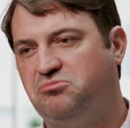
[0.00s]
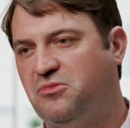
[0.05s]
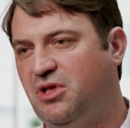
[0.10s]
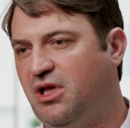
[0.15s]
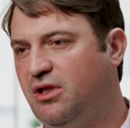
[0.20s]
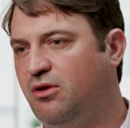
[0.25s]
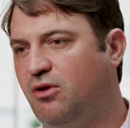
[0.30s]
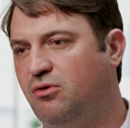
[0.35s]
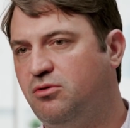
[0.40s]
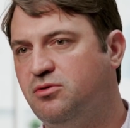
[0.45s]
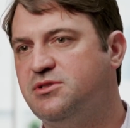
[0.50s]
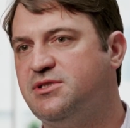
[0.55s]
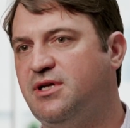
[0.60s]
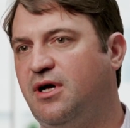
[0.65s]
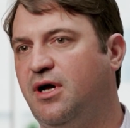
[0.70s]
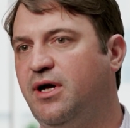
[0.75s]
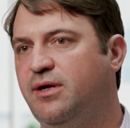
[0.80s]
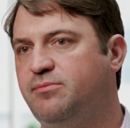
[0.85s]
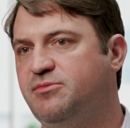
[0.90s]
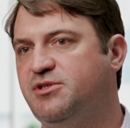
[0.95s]
a long
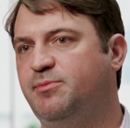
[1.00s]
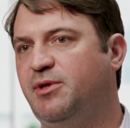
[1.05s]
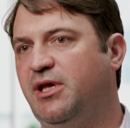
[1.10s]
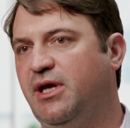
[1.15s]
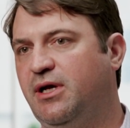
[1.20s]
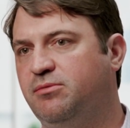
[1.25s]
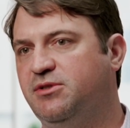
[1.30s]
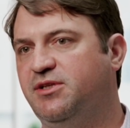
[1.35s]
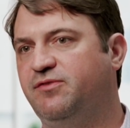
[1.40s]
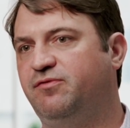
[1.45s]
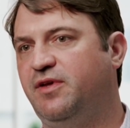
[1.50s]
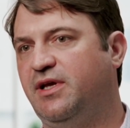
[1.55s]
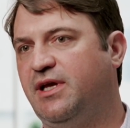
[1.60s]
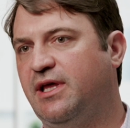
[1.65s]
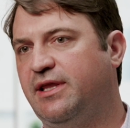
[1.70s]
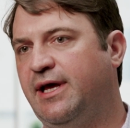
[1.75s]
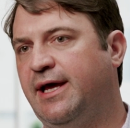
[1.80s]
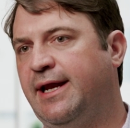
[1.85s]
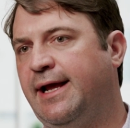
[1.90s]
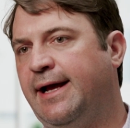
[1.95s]
time to be able to
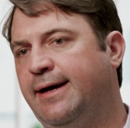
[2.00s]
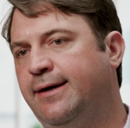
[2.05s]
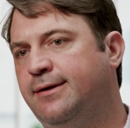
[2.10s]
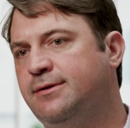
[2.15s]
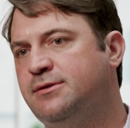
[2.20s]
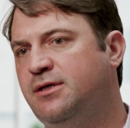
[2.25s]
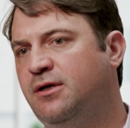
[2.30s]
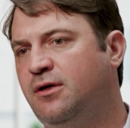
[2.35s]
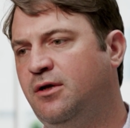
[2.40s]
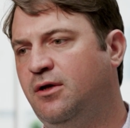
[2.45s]
figure that out,